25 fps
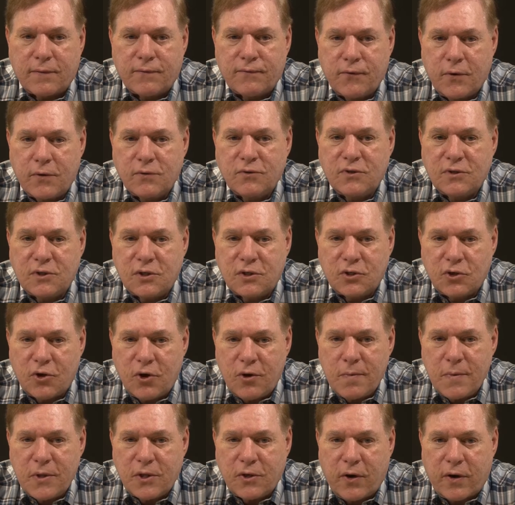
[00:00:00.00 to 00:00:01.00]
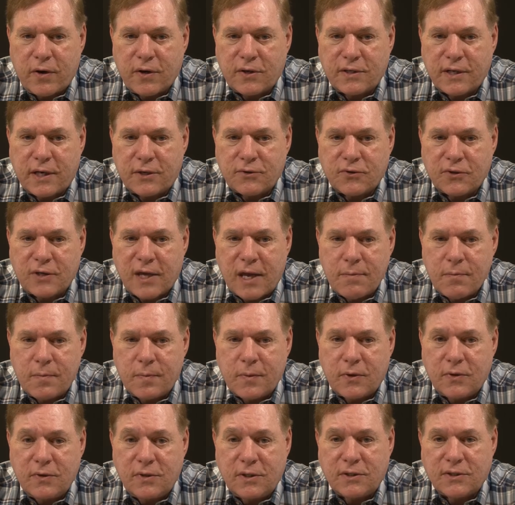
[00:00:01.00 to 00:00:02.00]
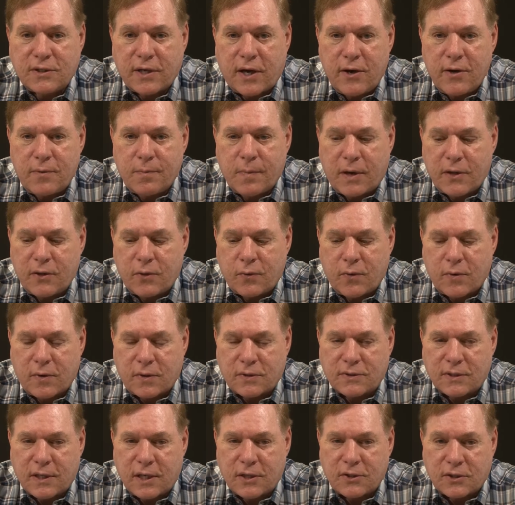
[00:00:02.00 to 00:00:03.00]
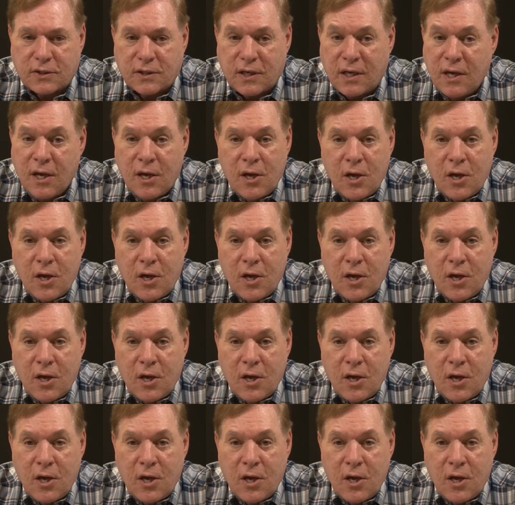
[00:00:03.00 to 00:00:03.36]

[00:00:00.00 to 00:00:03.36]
First, determine the architecture capability desired by the organization.